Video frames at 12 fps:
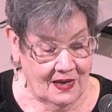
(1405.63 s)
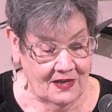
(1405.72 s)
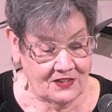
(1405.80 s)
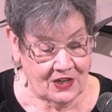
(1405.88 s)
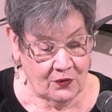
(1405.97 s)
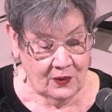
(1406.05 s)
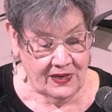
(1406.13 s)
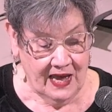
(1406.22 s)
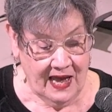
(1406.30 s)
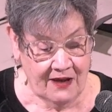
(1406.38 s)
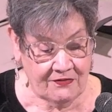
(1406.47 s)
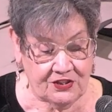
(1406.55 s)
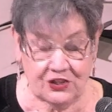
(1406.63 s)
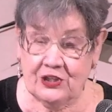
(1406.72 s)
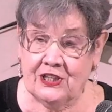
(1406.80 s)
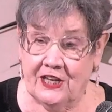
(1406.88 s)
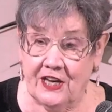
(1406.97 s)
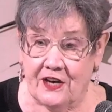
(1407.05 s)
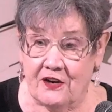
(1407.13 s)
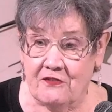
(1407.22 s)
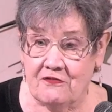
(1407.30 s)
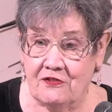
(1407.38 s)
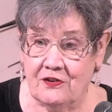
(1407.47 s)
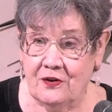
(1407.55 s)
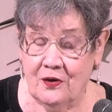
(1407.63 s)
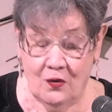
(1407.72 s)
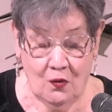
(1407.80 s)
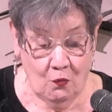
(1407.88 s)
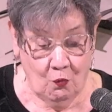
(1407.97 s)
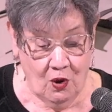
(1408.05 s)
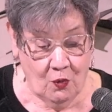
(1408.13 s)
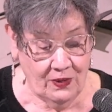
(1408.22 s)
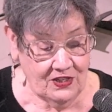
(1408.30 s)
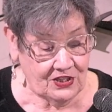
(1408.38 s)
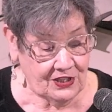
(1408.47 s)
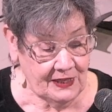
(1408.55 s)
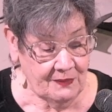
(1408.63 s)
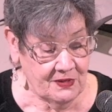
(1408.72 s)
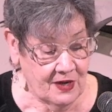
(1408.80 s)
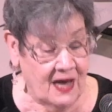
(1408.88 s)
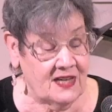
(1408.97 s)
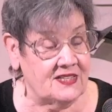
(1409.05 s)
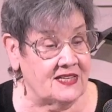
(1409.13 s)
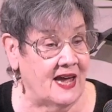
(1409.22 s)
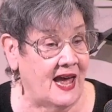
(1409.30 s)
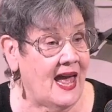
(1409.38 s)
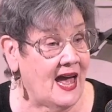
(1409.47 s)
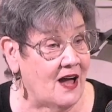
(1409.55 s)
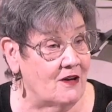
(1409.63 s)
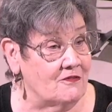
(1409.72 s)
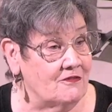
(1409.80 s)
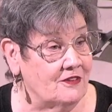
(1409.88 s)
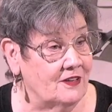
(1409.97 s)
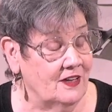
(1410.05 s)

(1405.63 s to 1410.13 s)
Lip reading: is that we have to give what we seem not to have